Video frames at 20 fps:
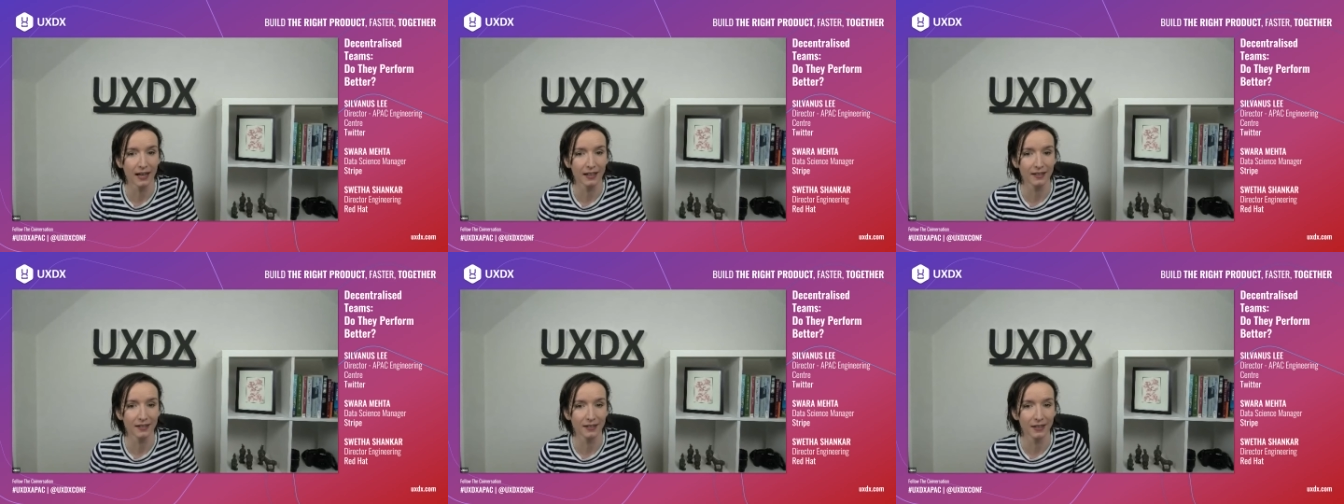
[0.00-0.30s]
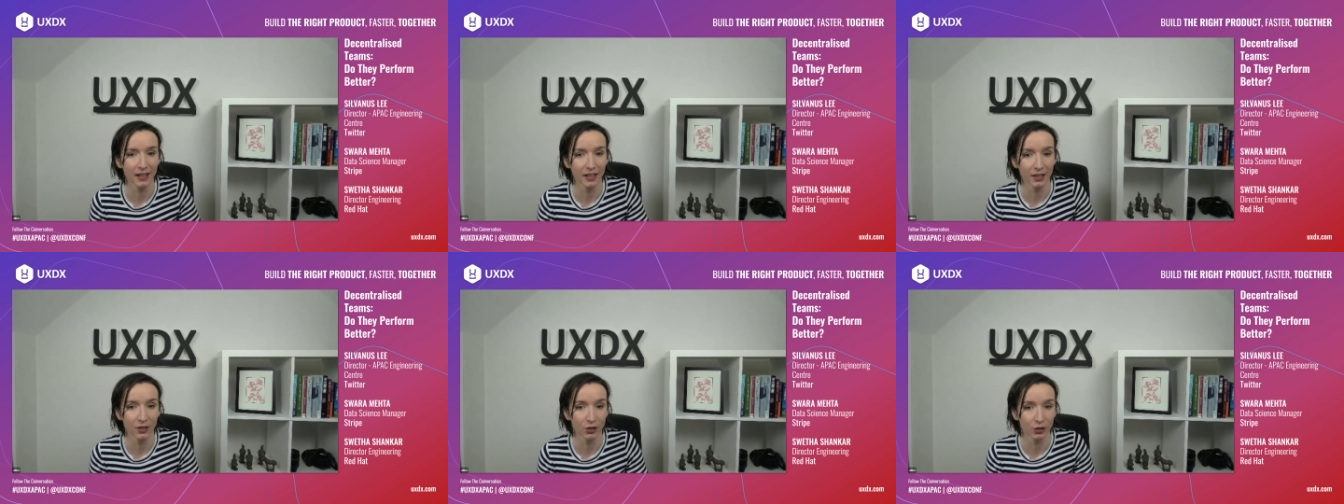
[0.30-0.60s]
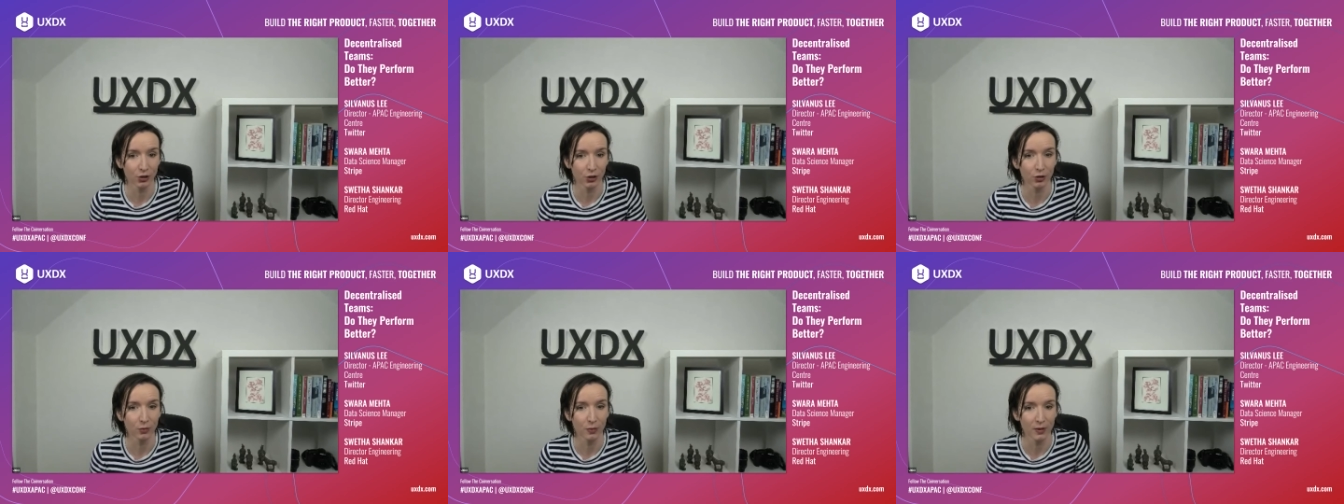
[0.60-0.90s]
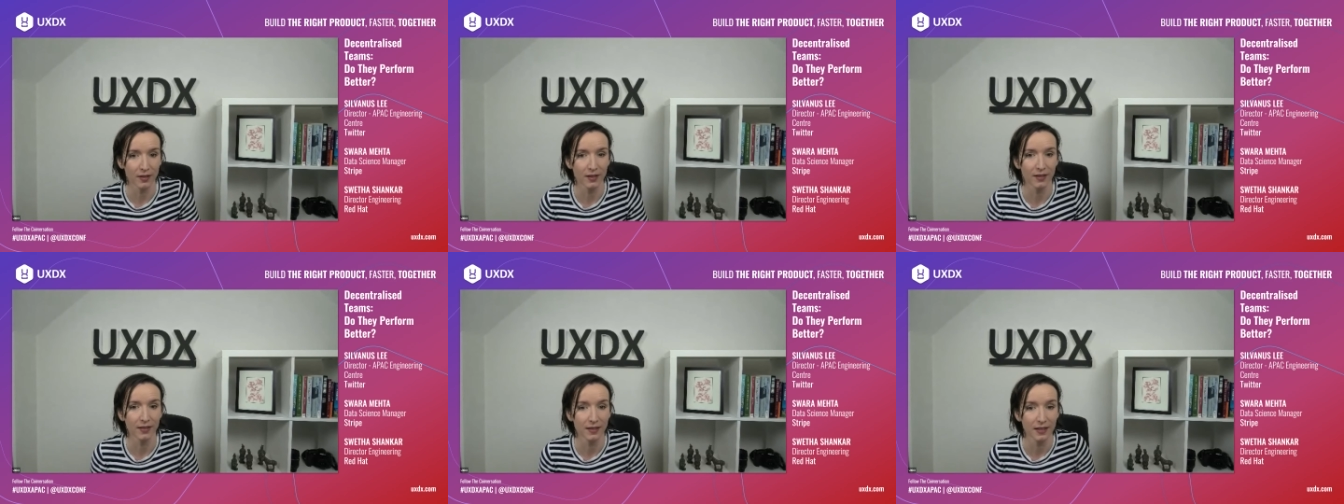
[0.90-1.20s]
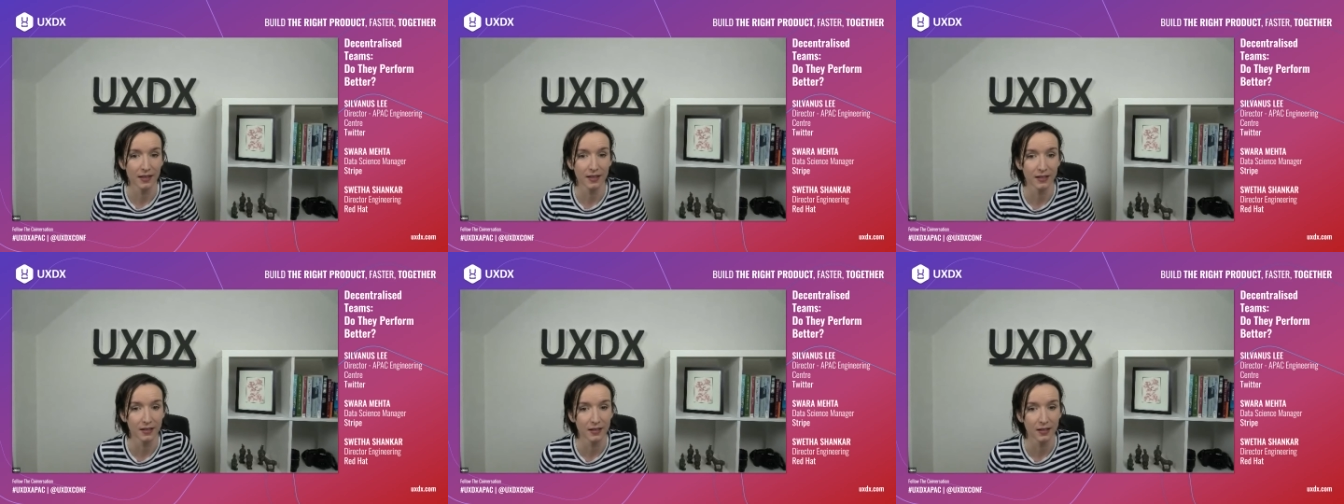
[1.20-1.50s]
ensure within
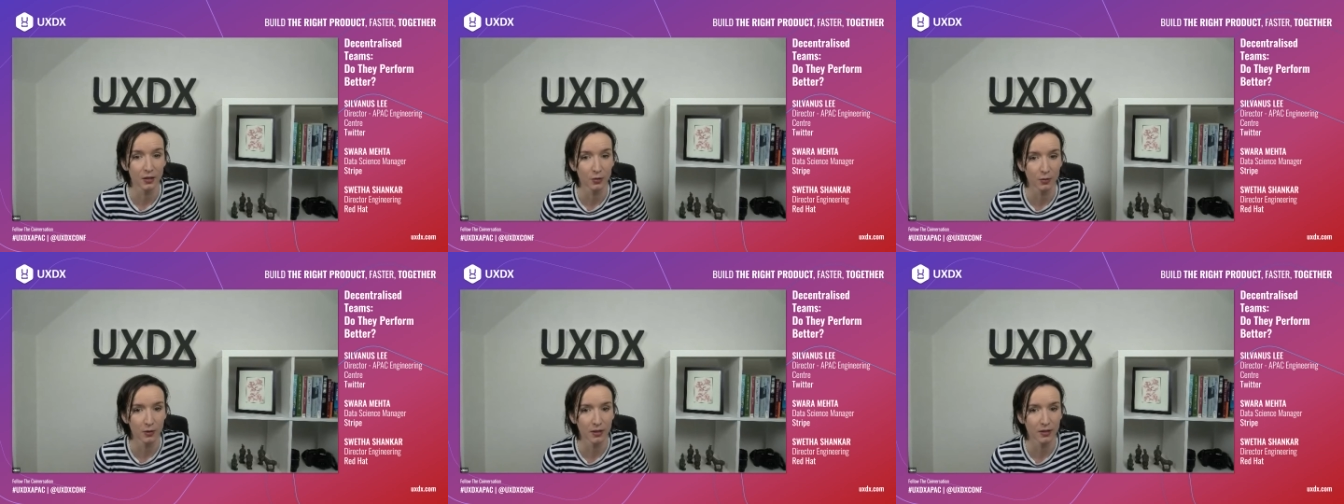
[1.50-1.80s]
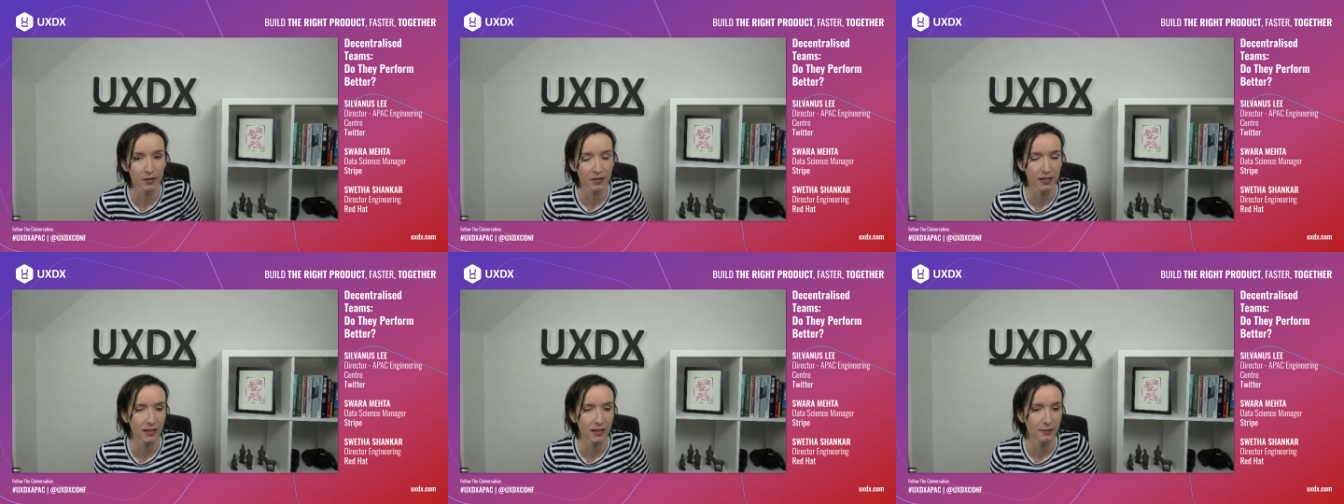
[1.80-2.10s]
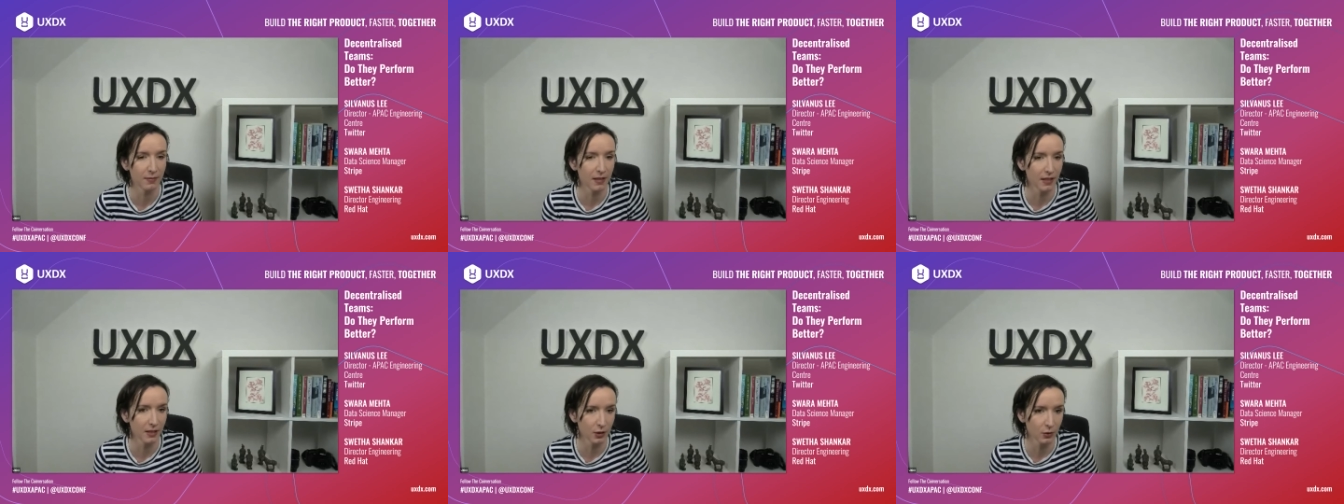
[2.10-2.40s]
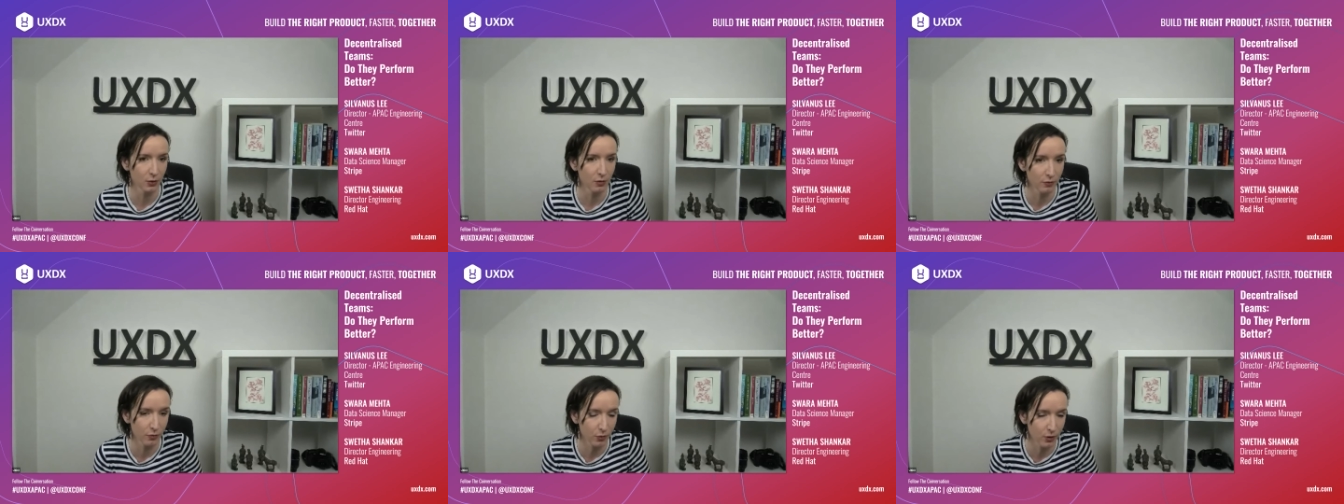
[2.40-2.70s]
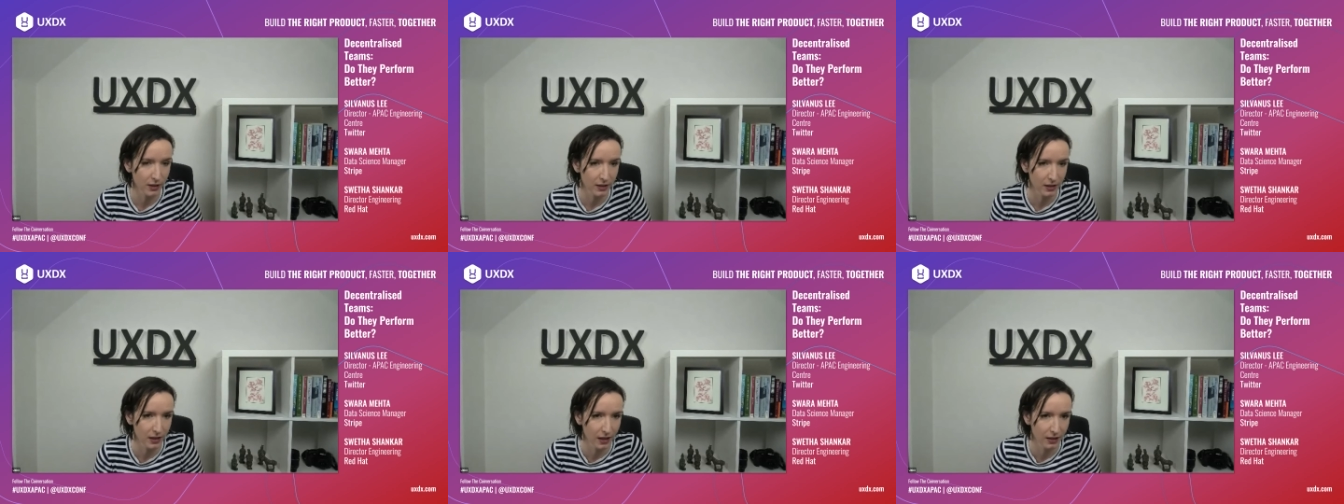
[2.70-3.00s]
the Twitter team that you avoid
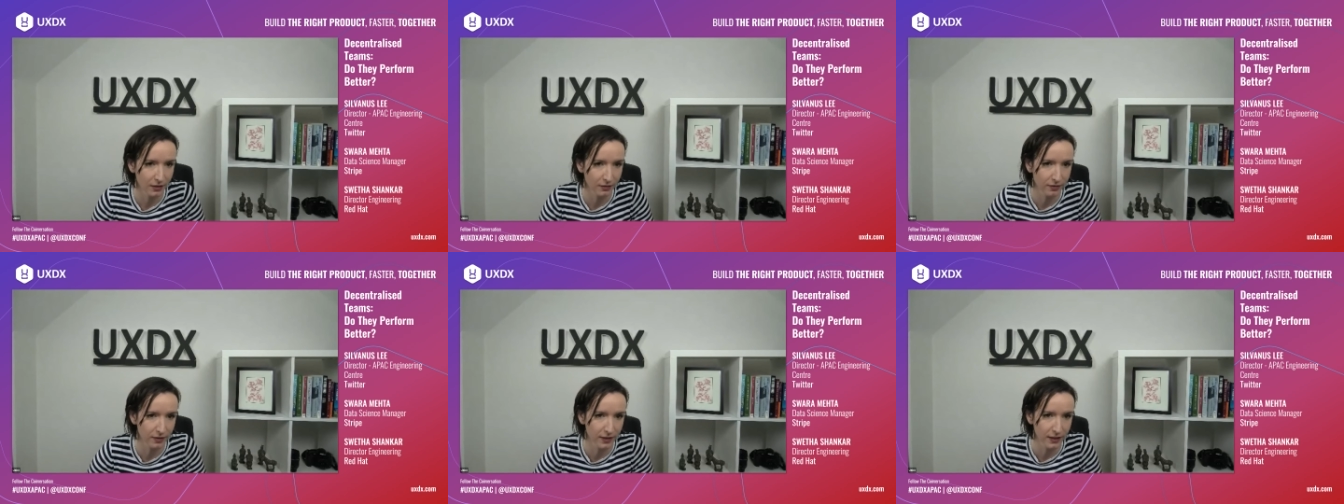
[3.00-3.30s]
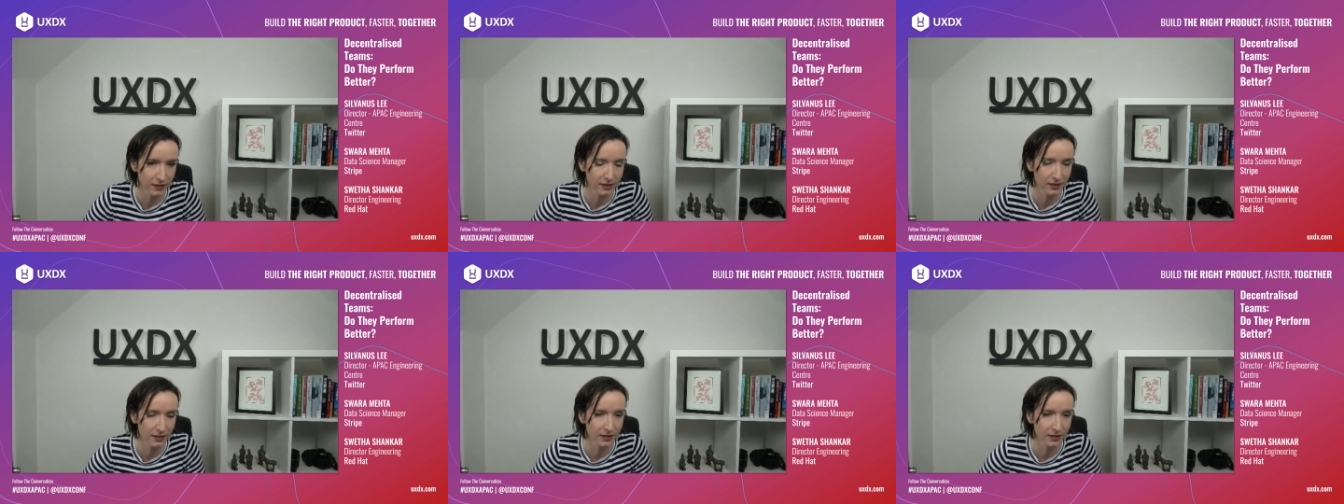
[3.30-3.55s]
conflict?